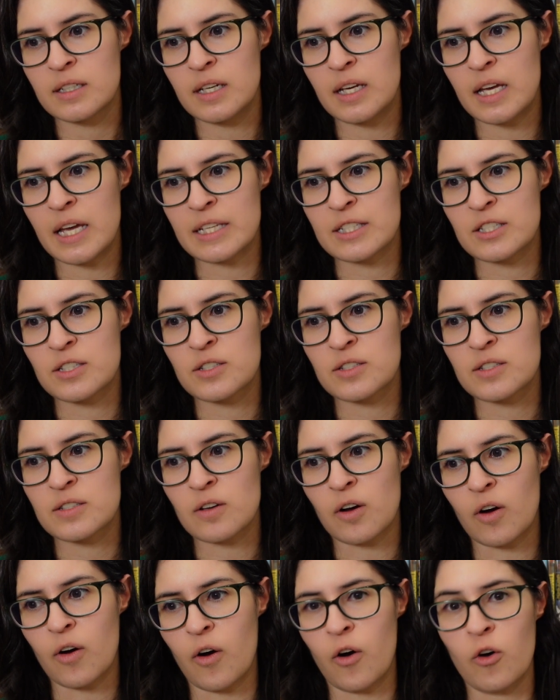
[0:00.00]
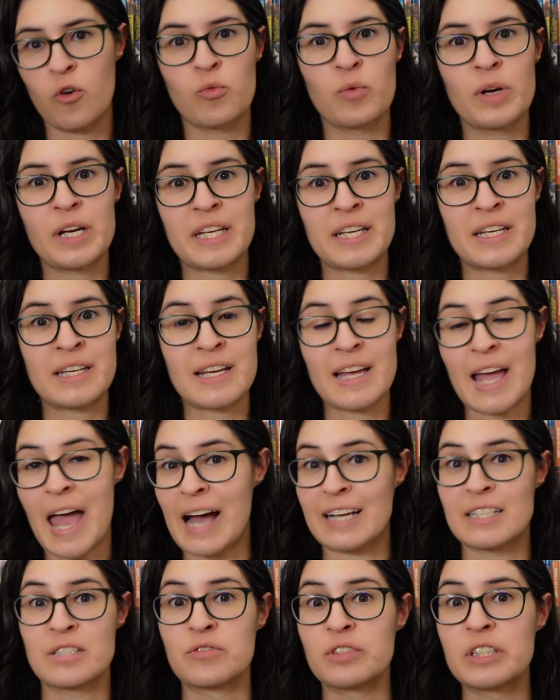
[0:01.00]
it's already
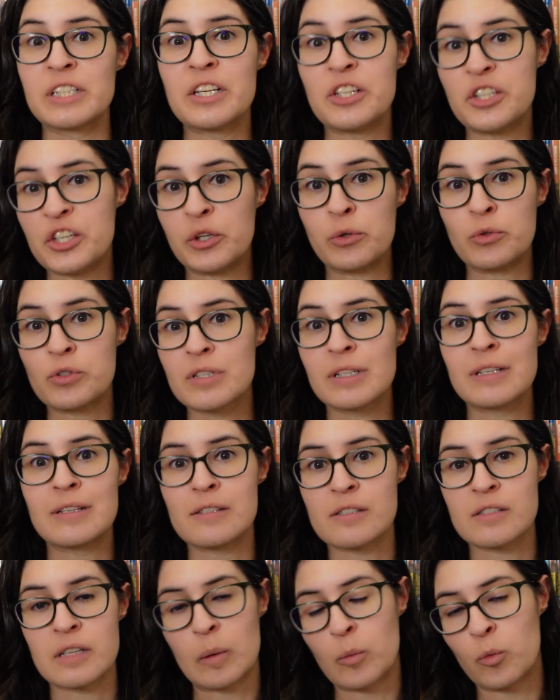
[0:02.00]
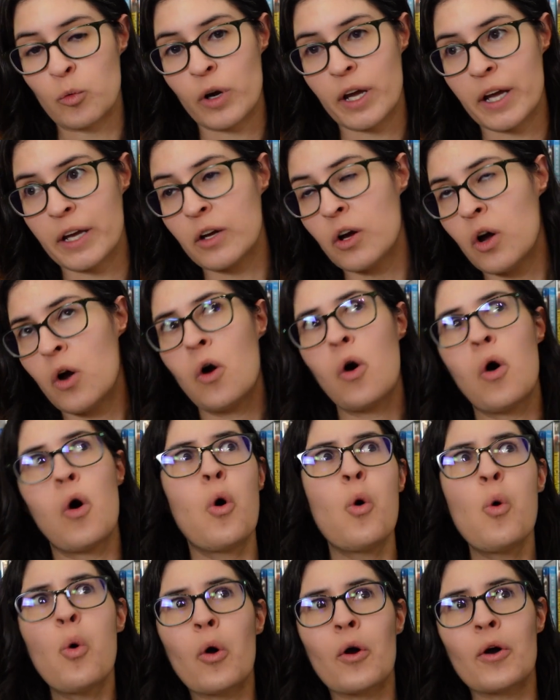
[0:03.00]
actively in use in some way.
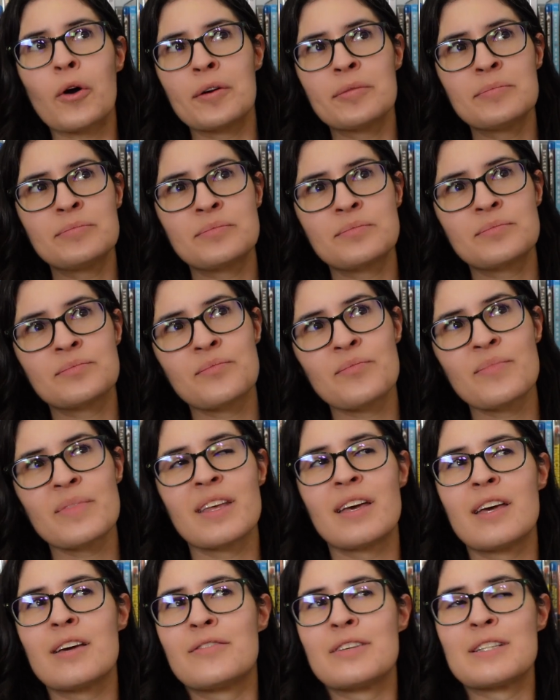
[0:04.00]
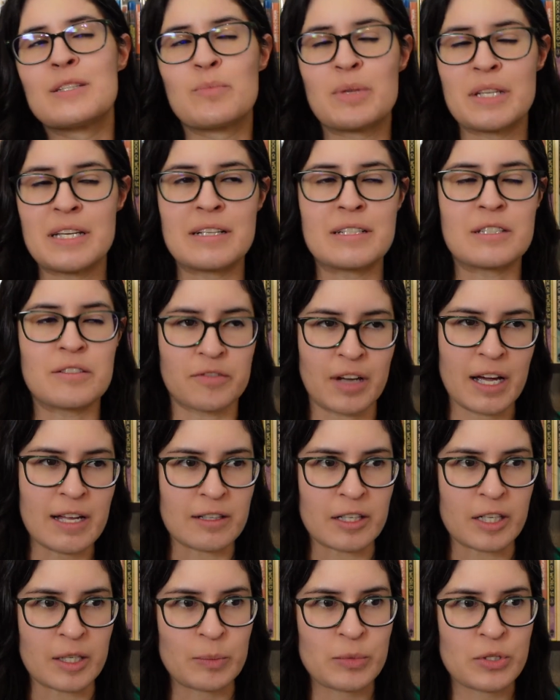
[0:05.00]
Or if it's being
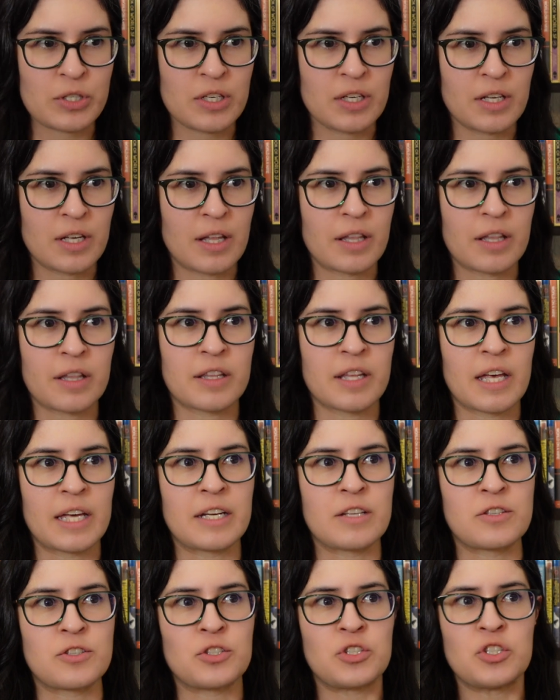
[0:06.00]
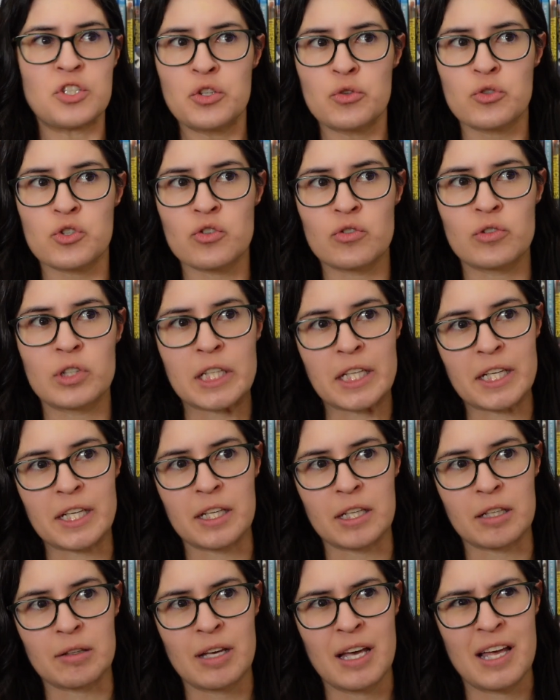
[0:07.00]
developed, then it's
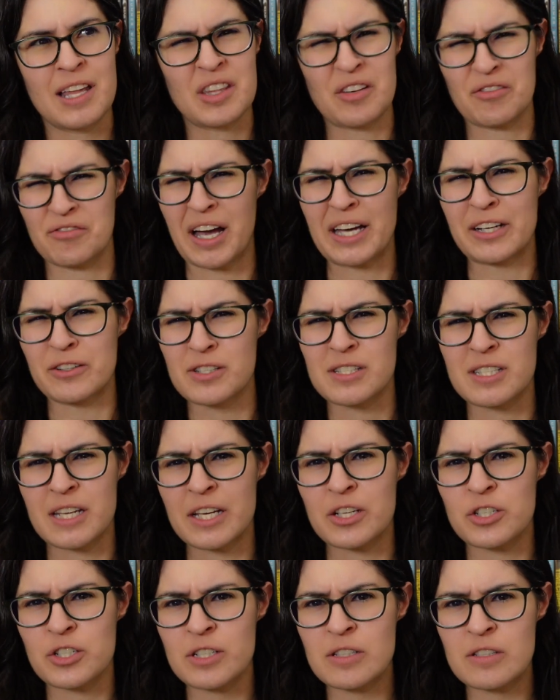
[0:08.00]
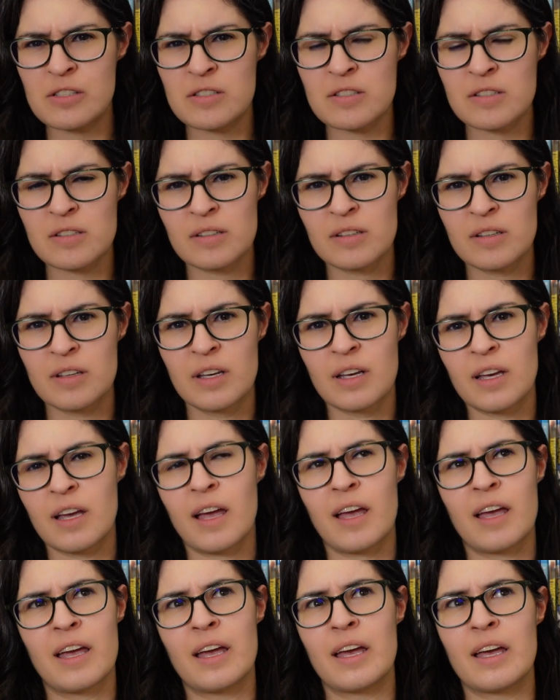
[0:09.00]
usually the final stages
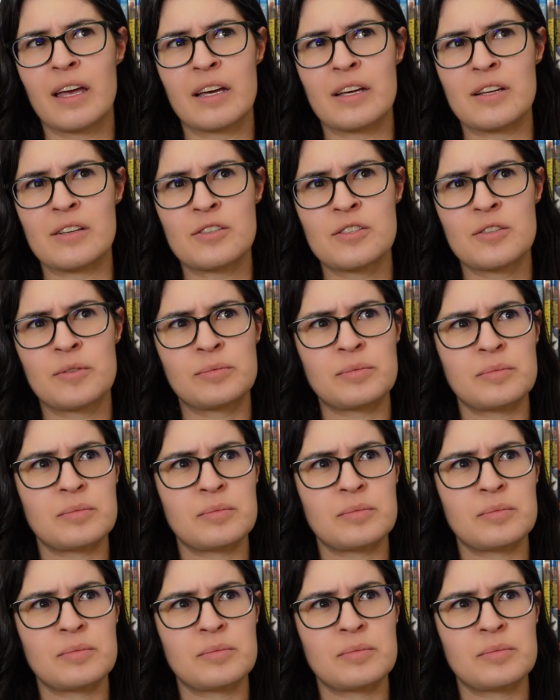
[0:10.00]
and